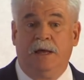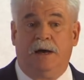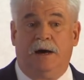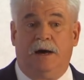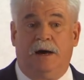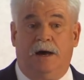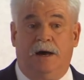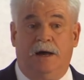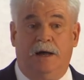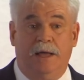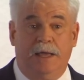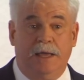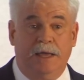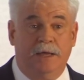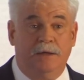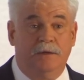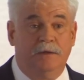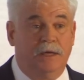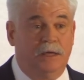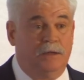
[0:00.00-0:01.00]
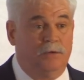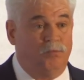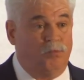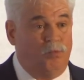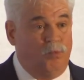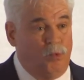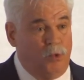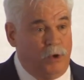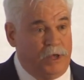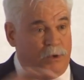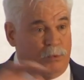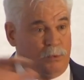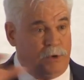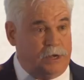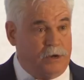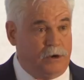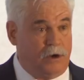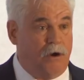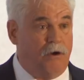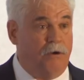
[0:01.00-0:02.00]
and where we
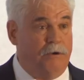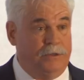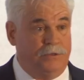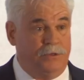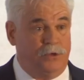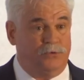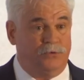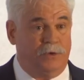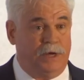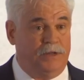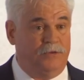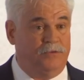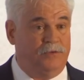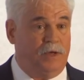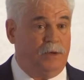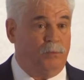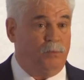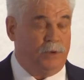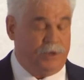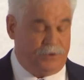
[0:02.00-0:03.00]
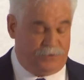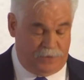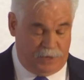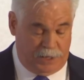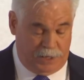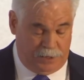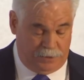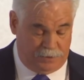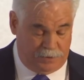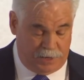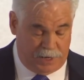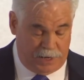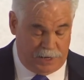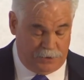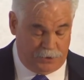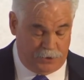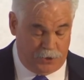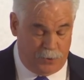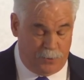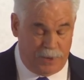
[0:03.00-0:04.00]
are going, the trends that we're seeing today
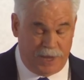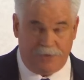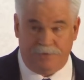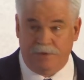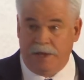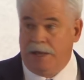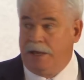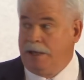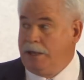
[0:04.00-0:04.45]
in the U.S.